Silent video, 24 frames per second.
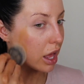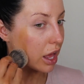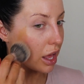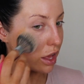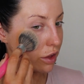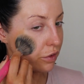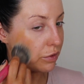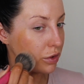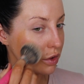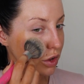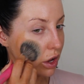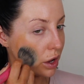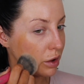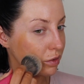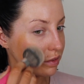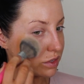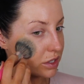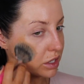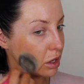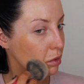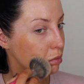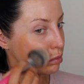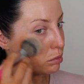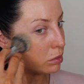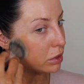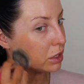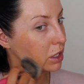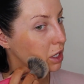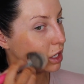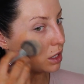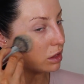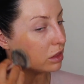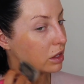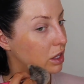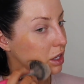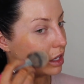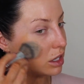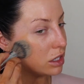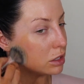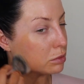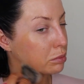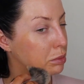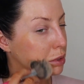if you have somebody that is